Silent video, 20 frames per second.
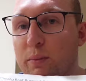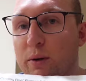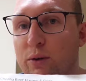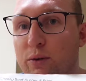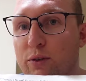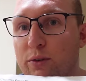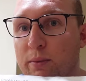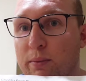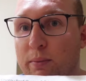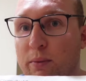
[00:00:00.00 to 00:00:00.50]

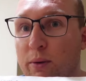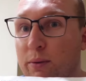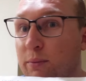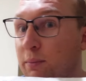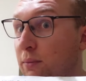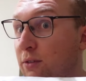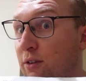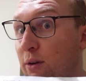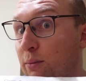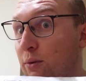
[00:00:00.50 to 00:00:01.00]
meals, or
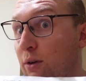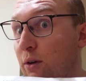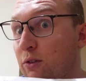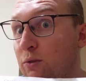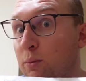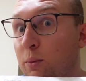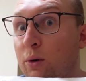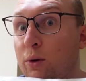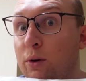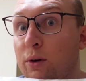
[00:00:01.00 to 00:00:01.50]

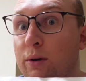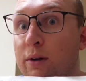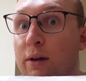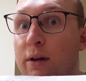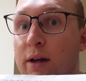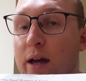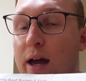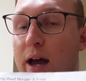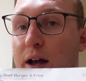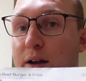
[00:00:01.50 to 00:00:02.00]
sometimes more
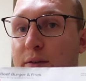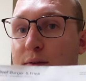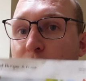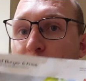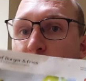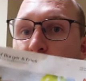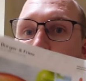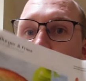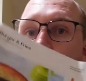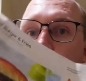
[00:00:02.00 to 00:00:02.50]
out of it.